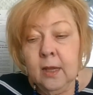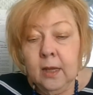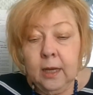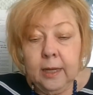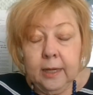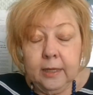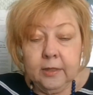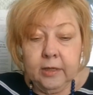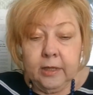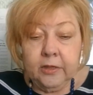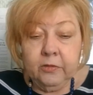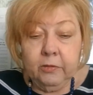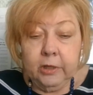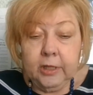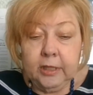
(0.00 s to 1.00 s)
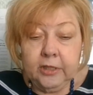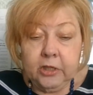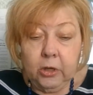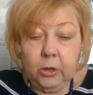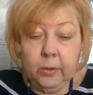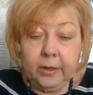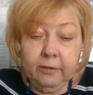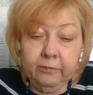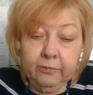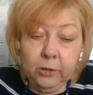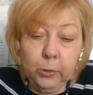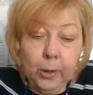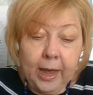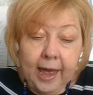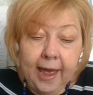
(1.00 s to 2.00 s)
So if
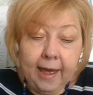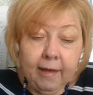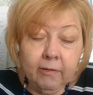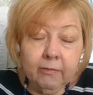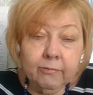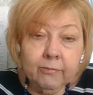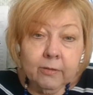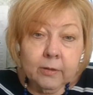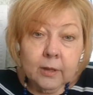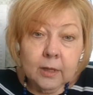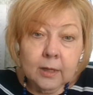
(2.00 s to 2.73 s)
you have